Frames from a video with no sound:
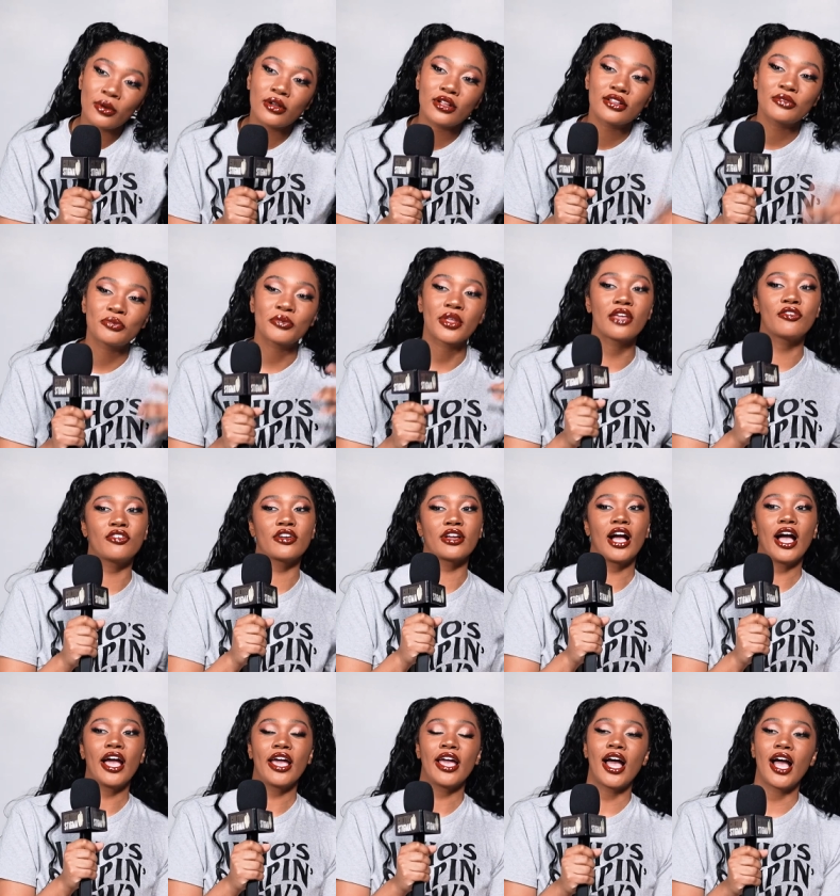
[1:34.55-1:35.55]
Well, if a
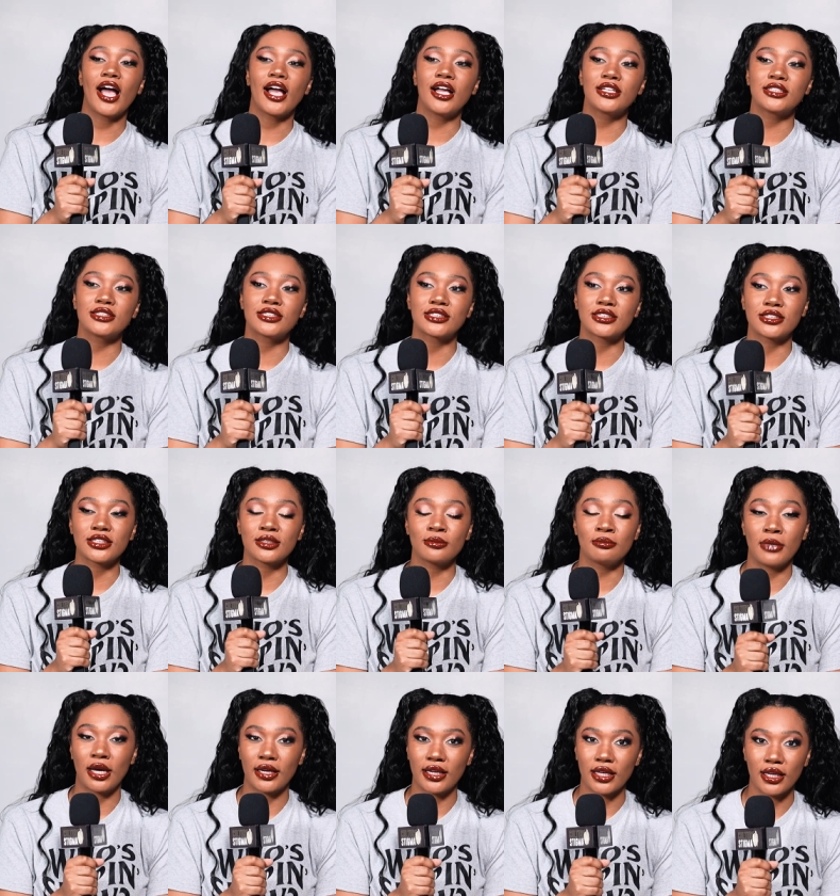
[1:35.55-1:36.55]
guy has
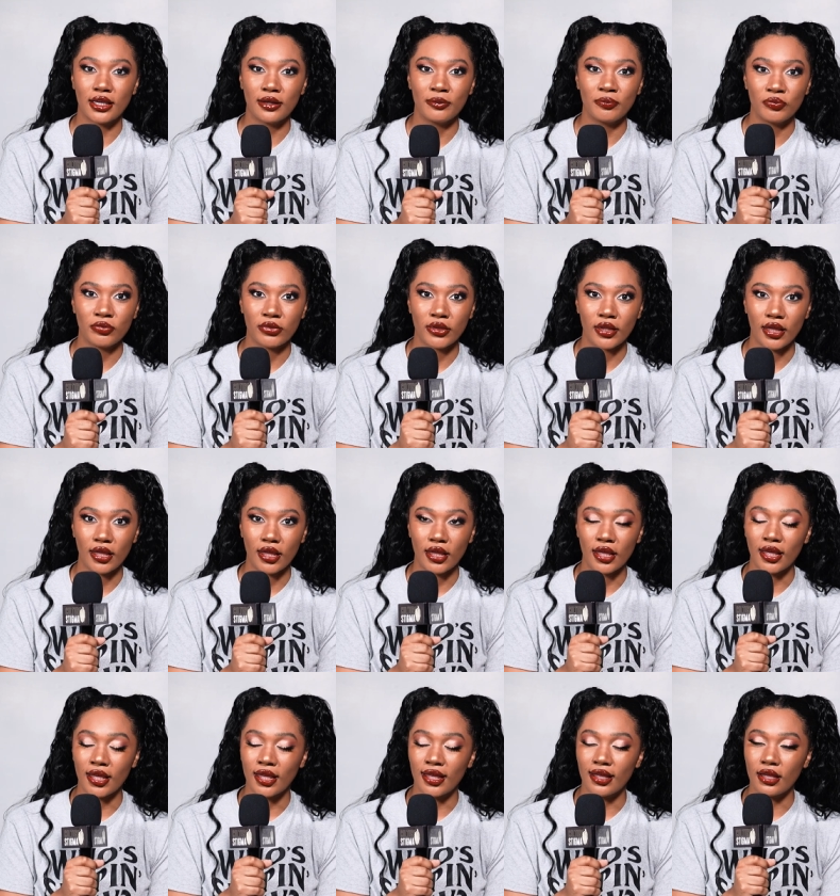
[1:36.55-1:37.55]
money,
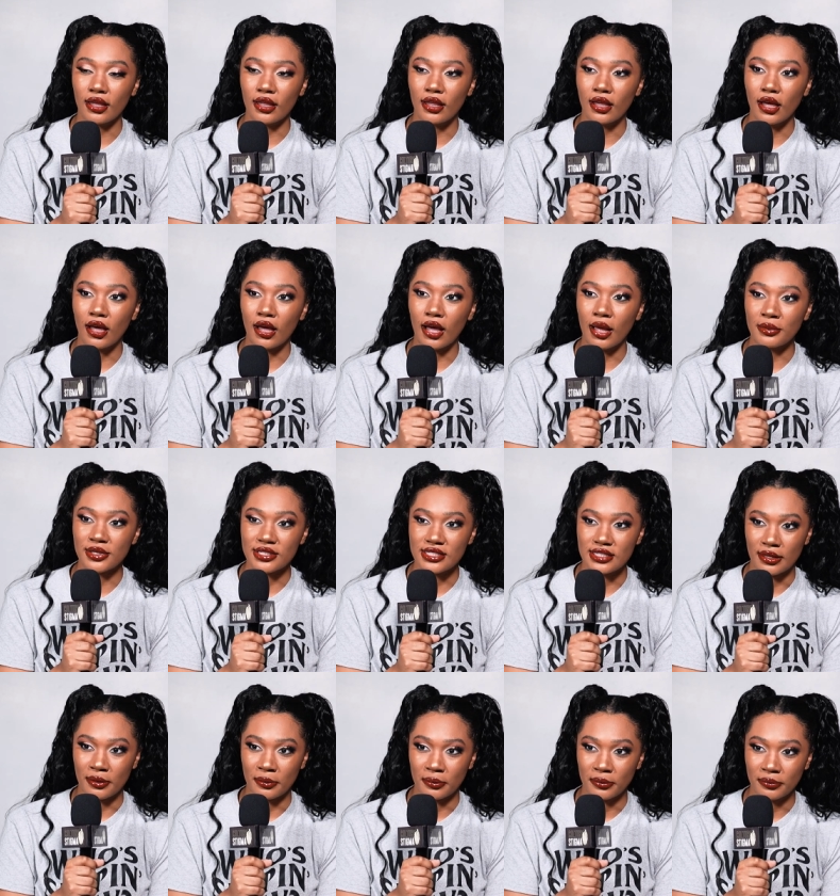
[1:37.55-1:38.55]
I'm a
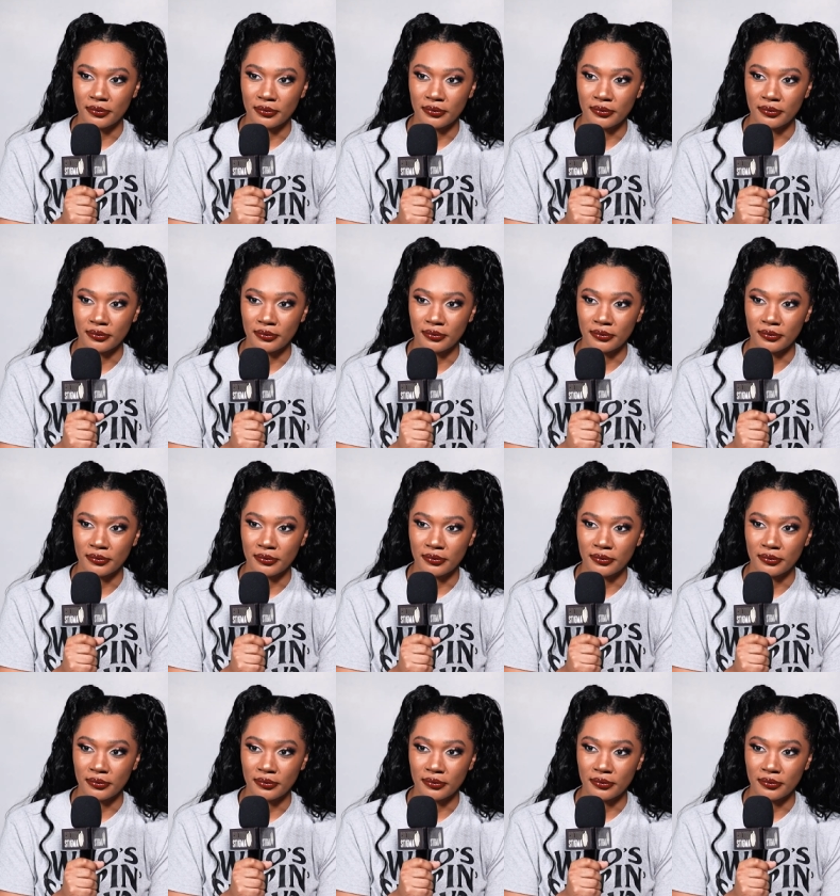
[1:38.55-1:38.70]
simp.